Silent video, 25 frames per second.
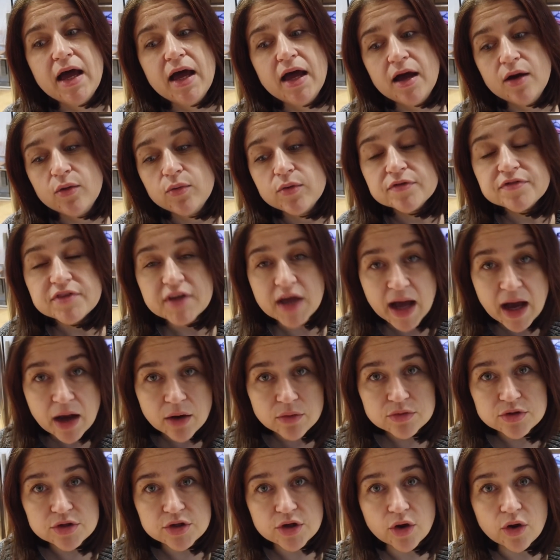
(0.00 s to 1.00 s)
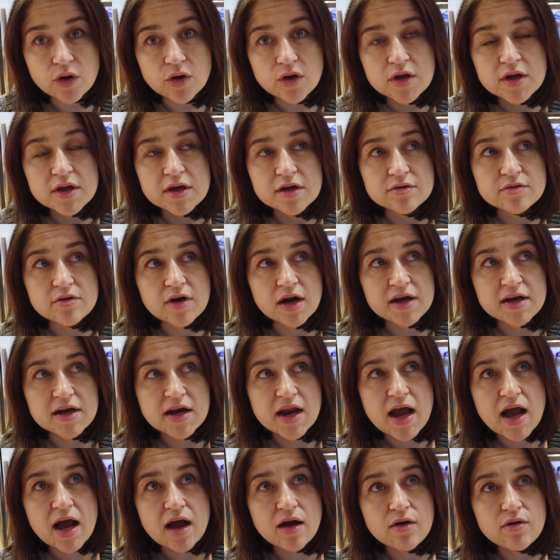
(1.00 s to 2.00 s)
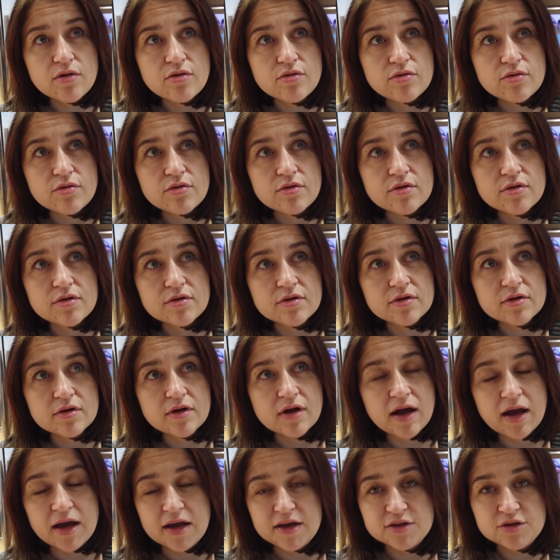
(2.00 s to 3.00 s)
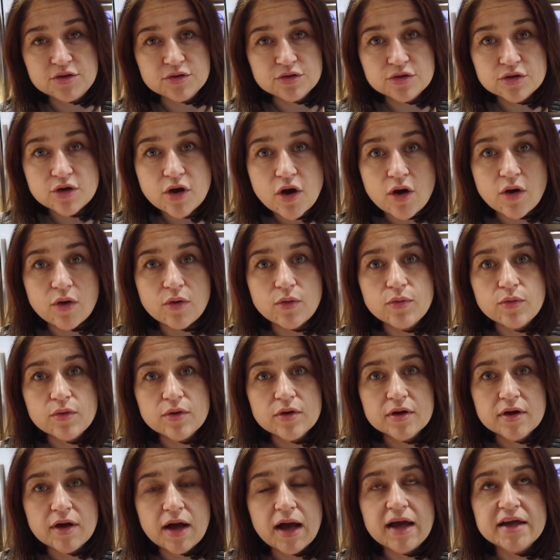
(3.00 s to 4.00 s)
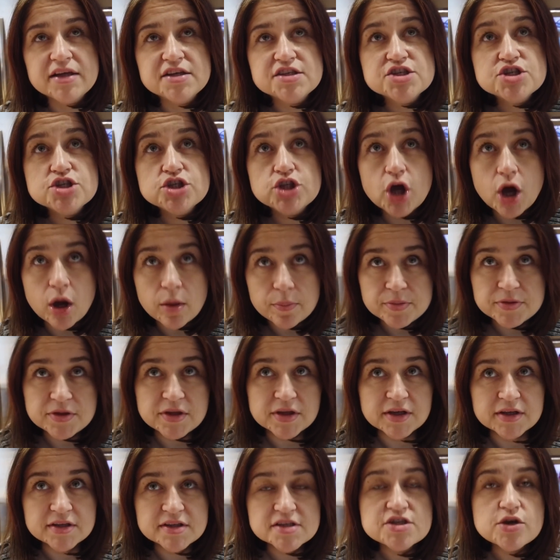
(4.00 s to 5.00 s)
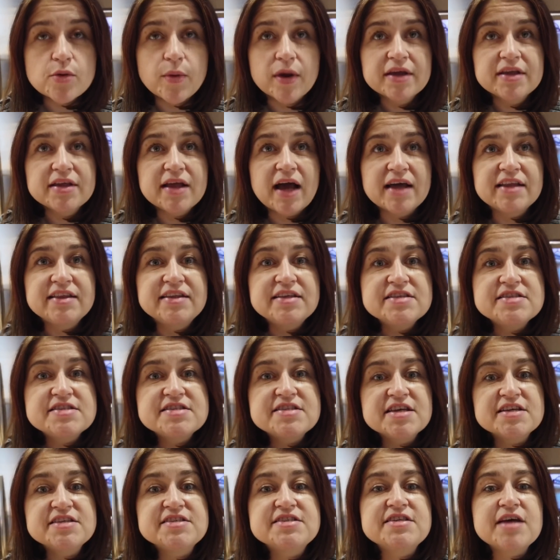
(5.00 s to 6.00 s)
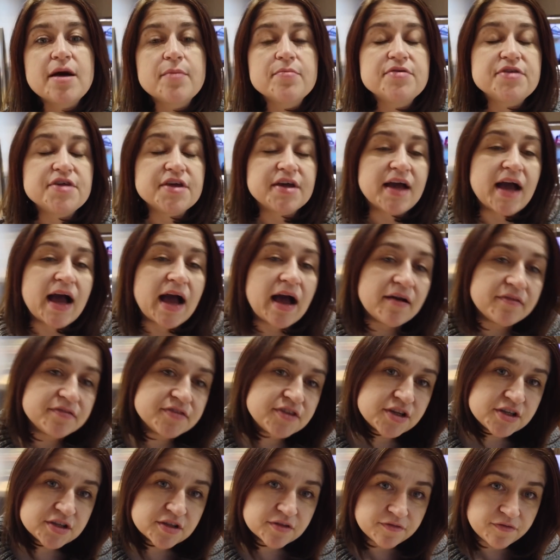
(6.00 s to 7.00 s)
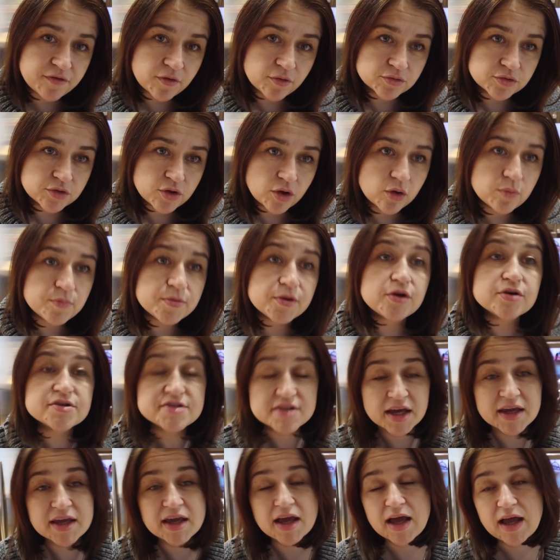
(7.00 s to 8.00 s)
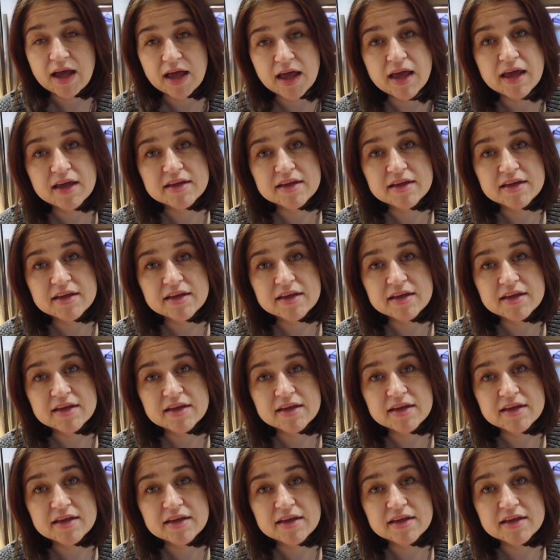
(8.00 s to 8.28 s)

audio. Right now I don't know. I stopped it, so I did say something after the phone call because I